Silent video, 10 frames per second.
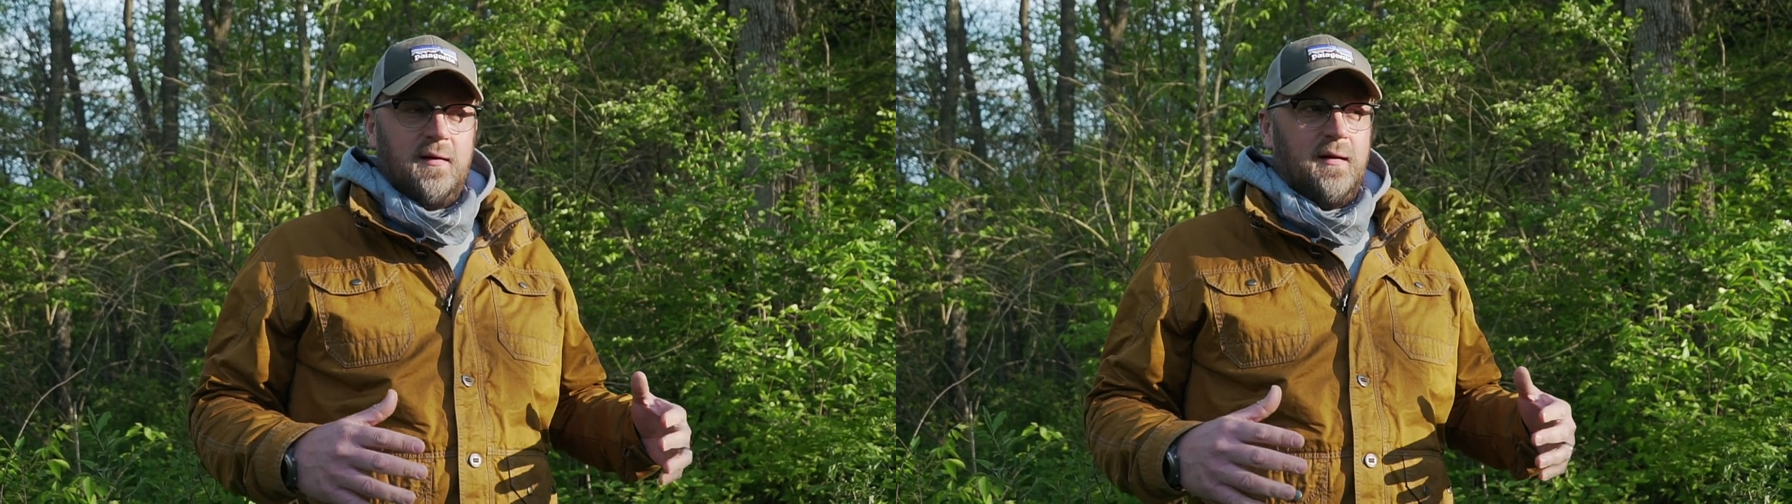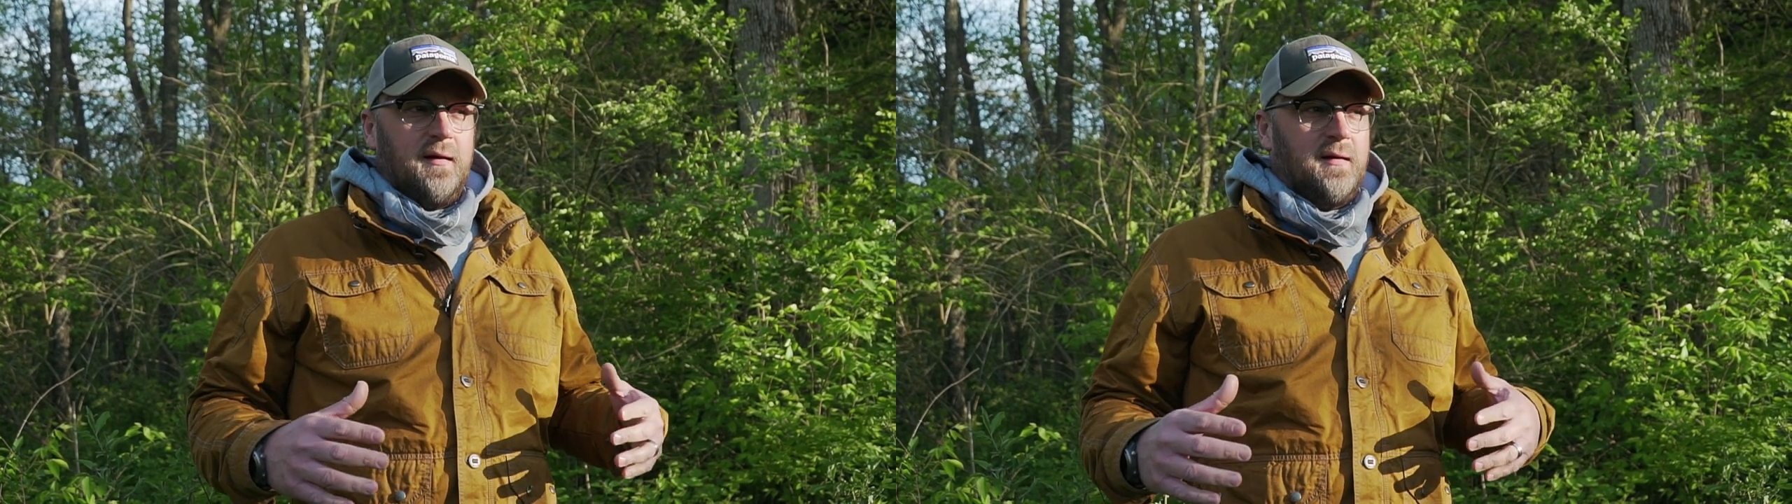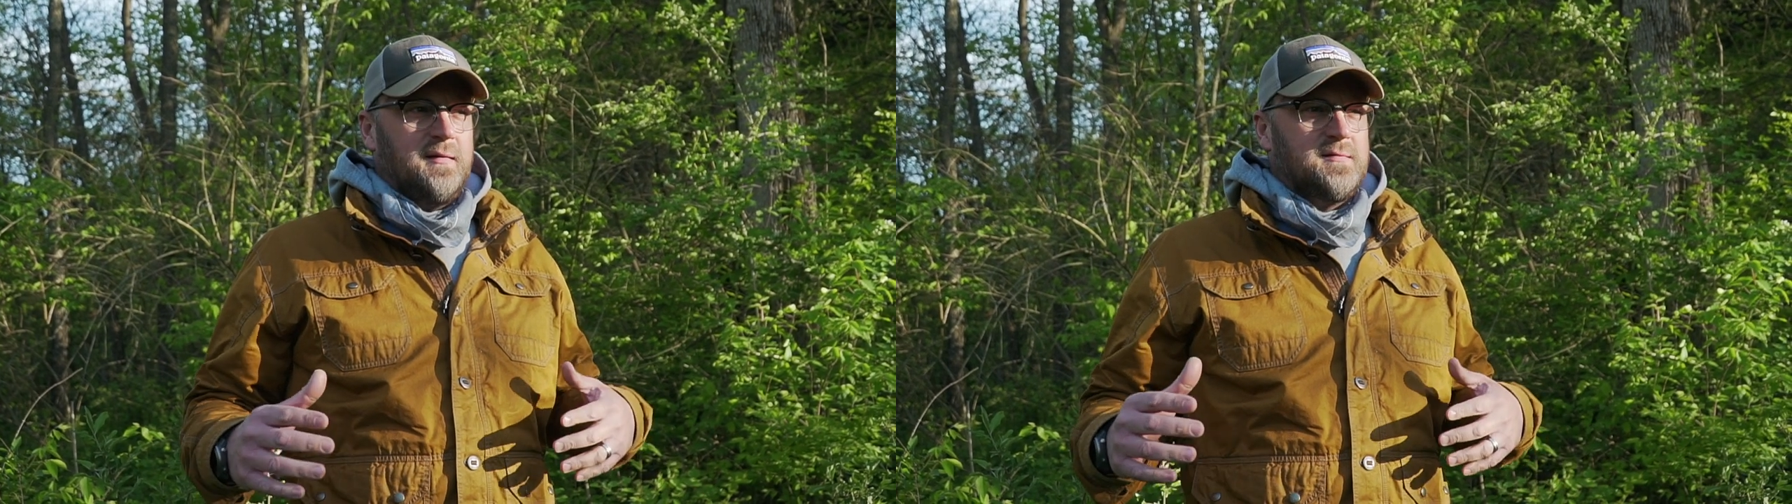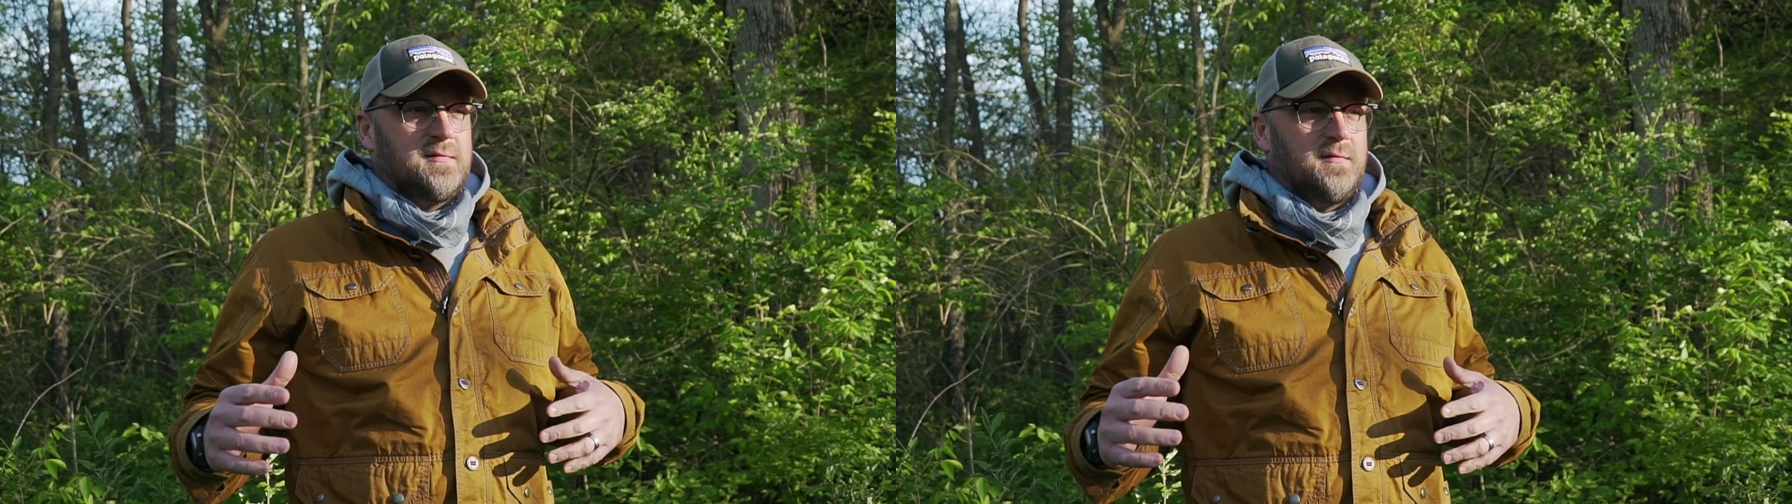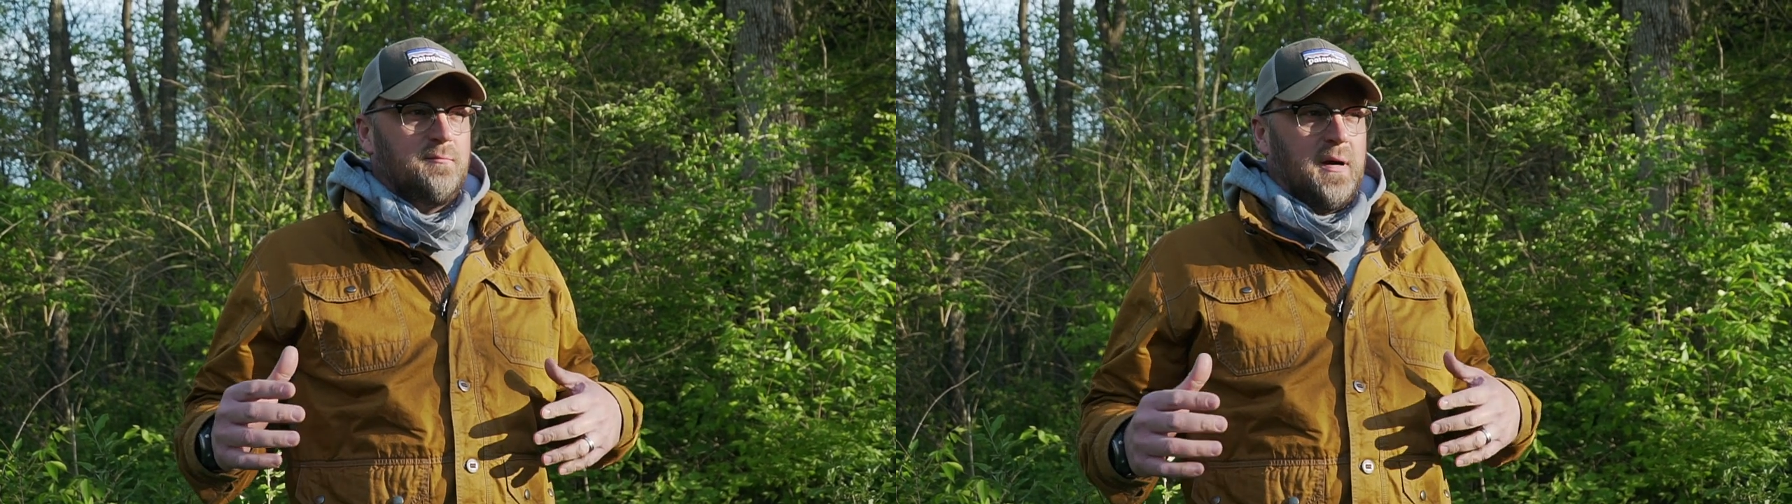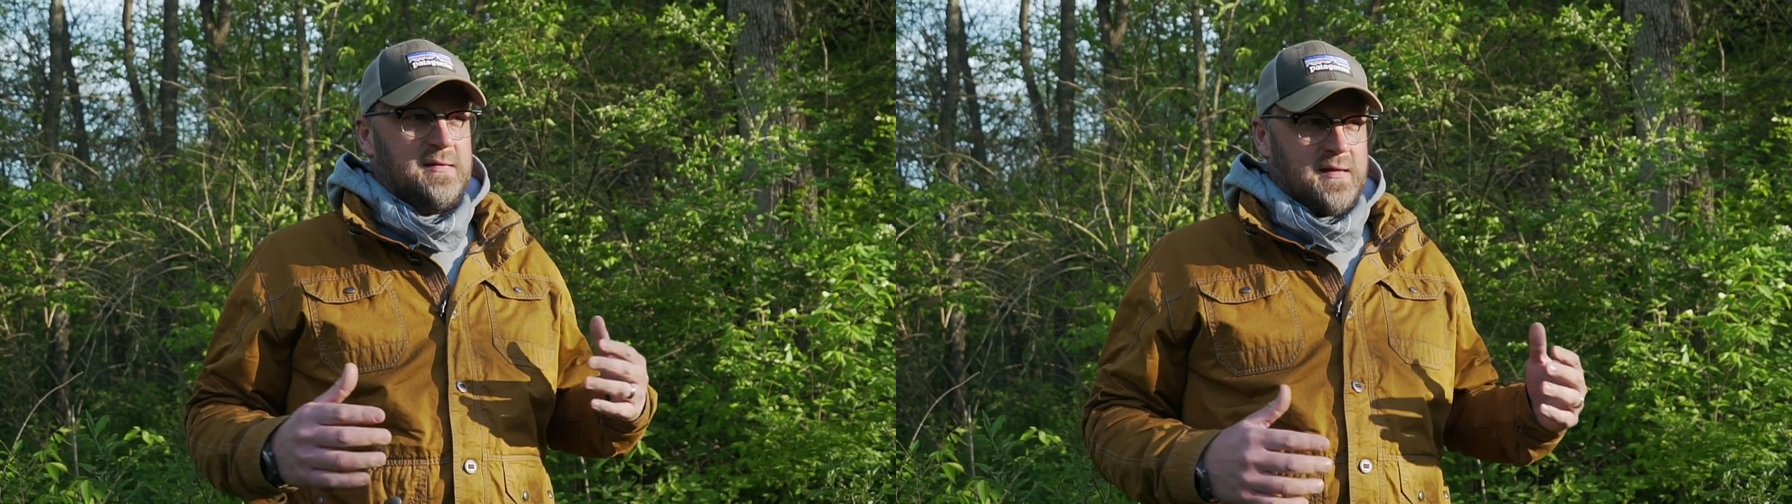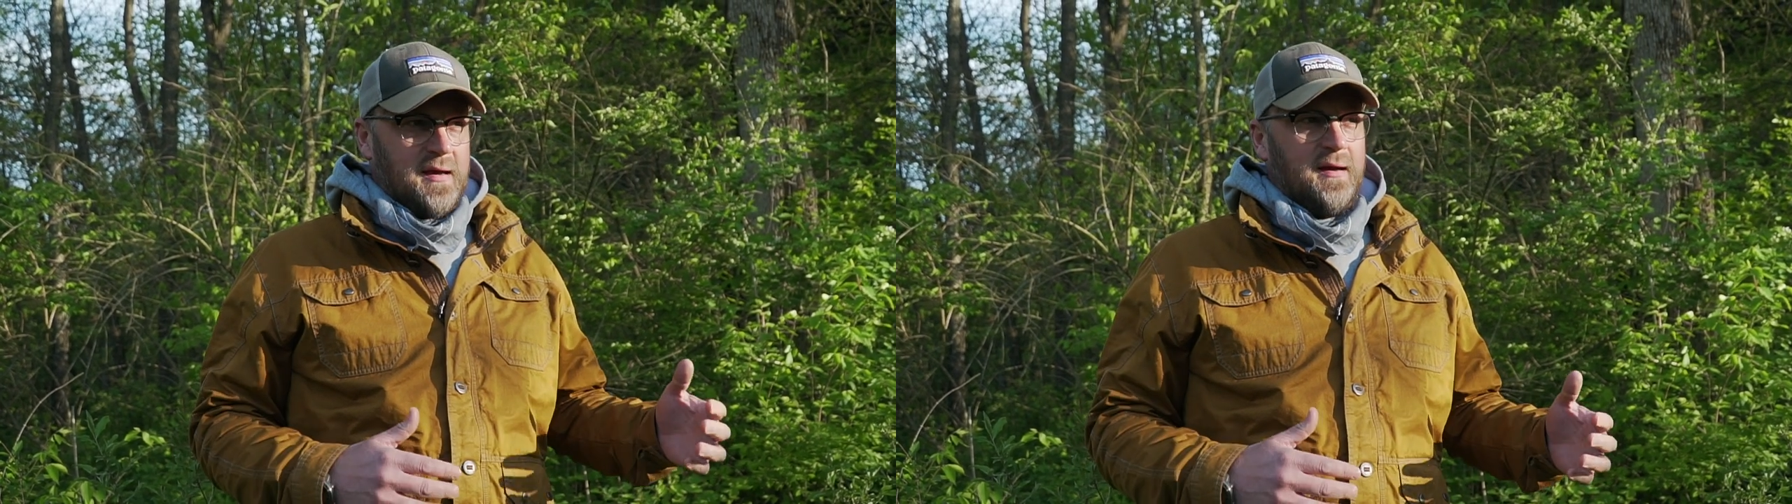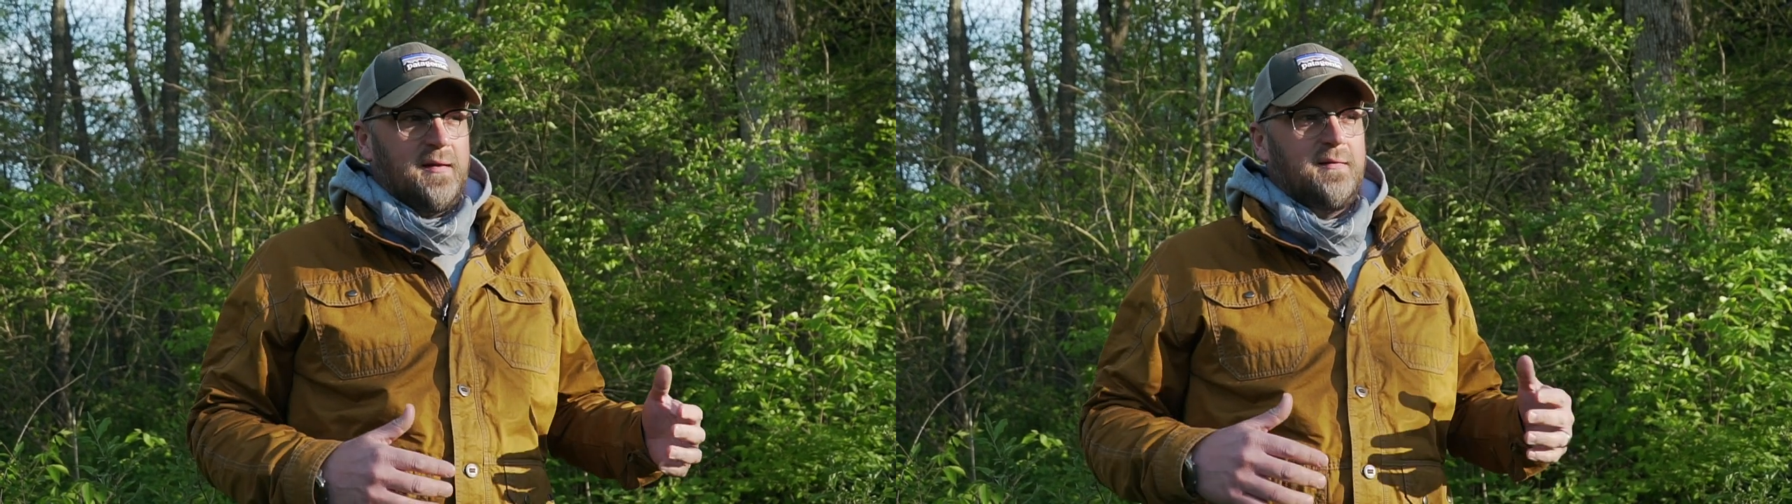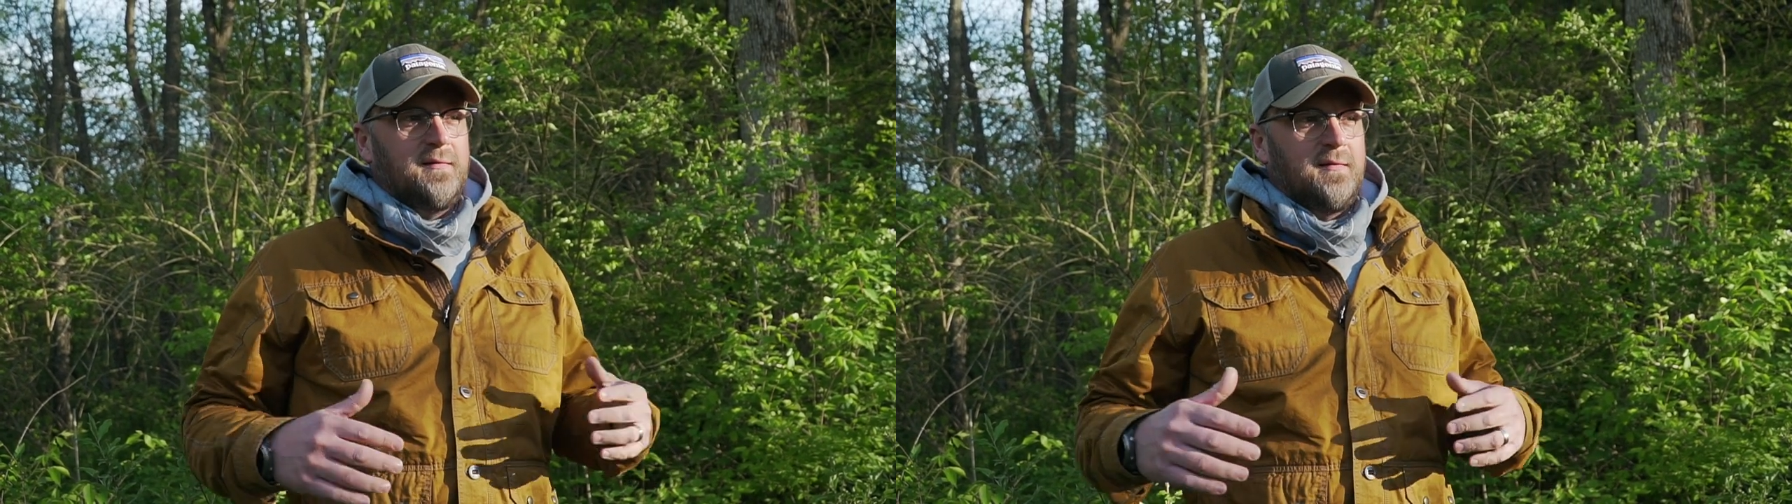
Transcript: and my dad